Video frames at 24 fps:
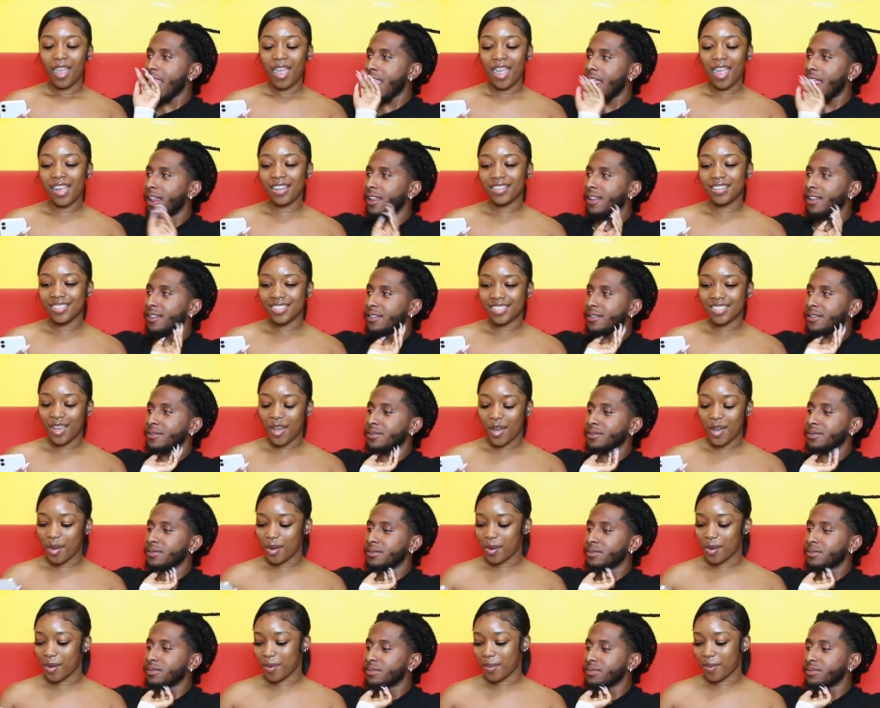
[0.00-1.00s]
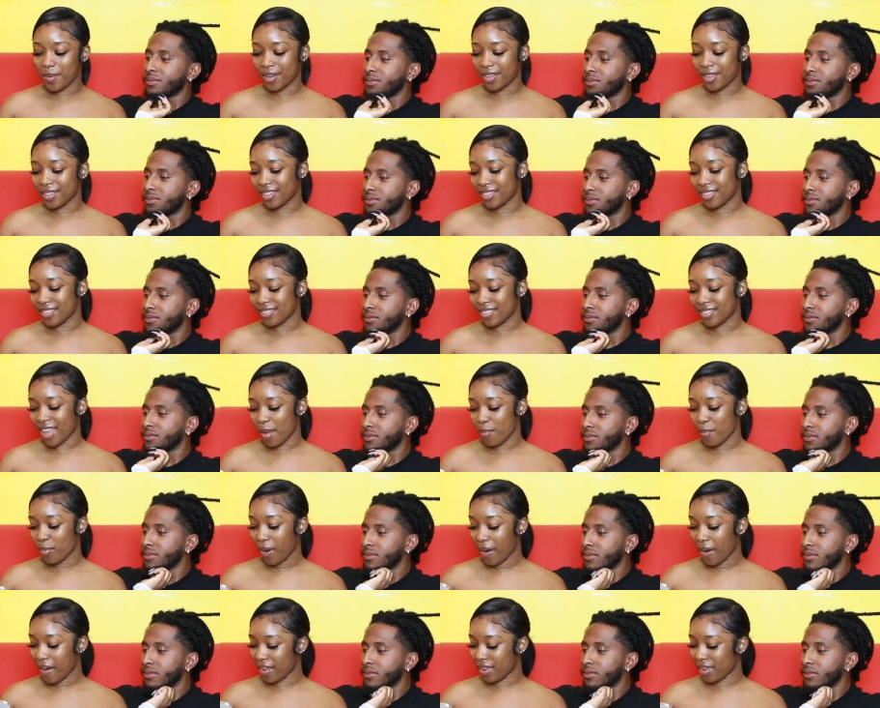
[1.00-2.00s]
Speaker 1: And so they
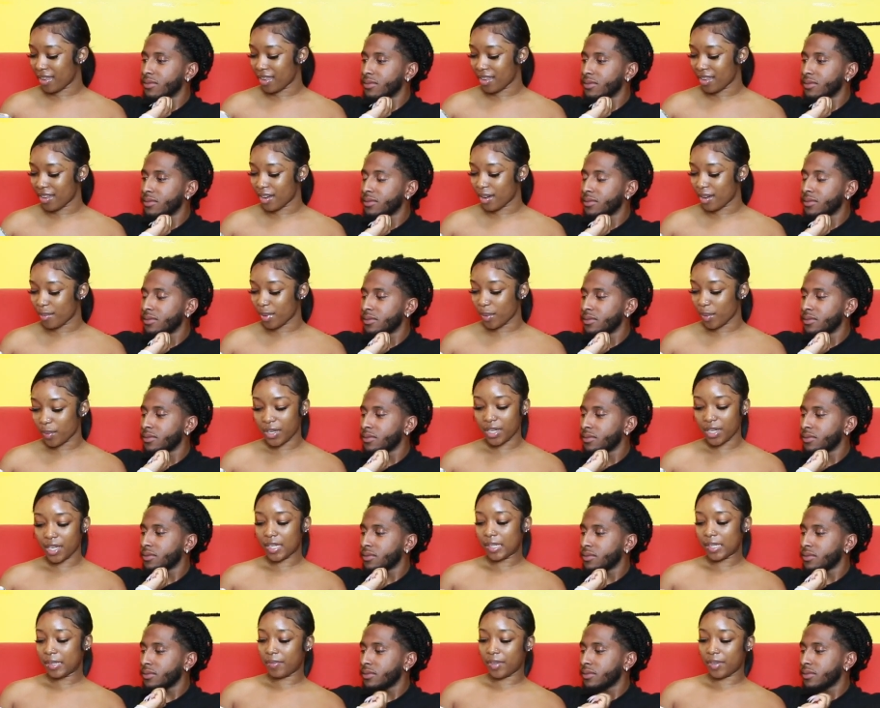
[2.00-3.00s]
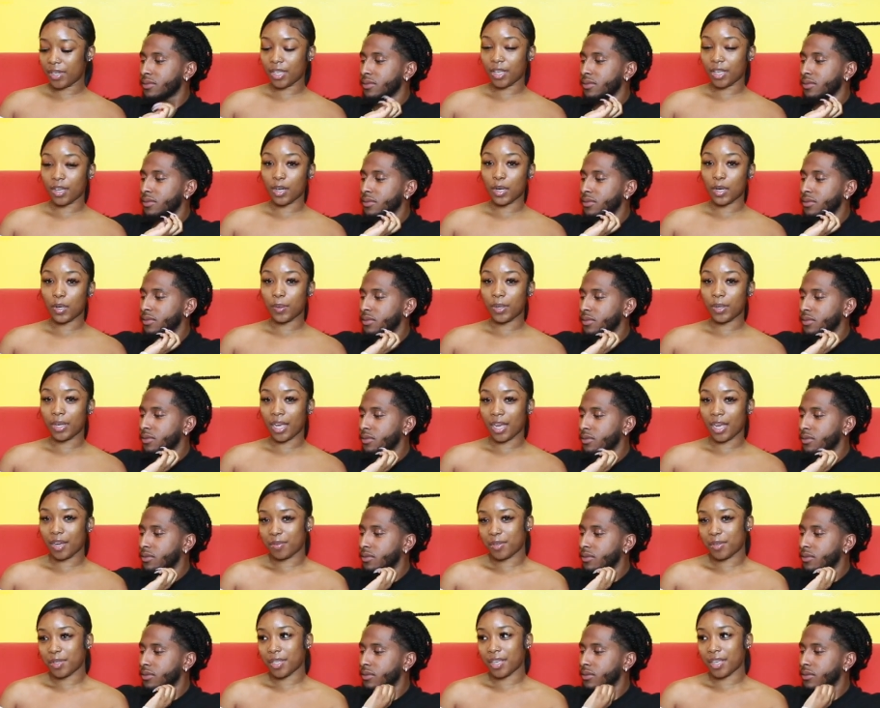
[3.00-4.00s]
brought him and we did the video and
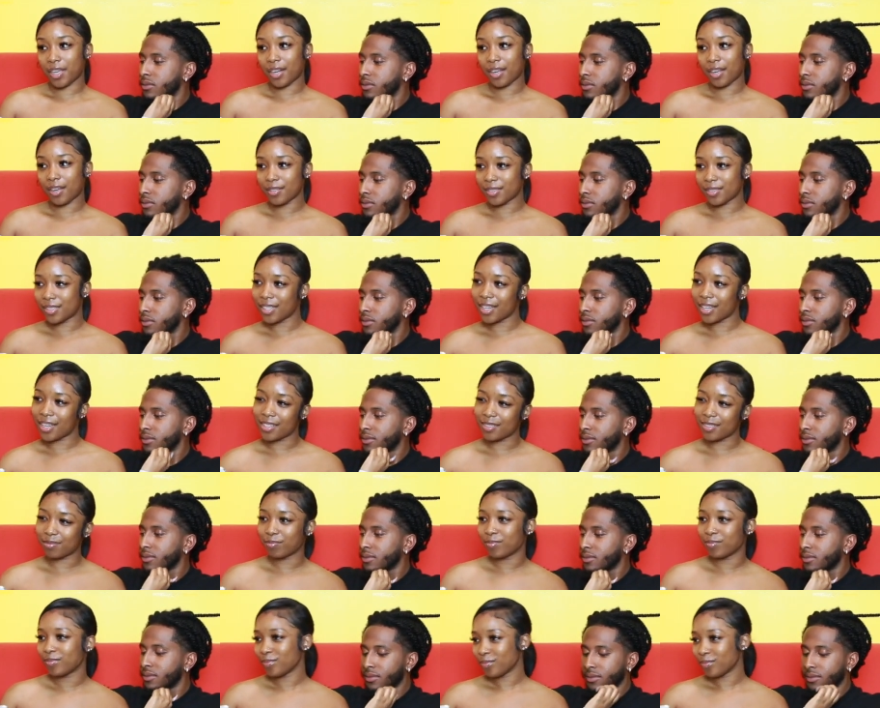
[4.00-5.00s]
after that I was like,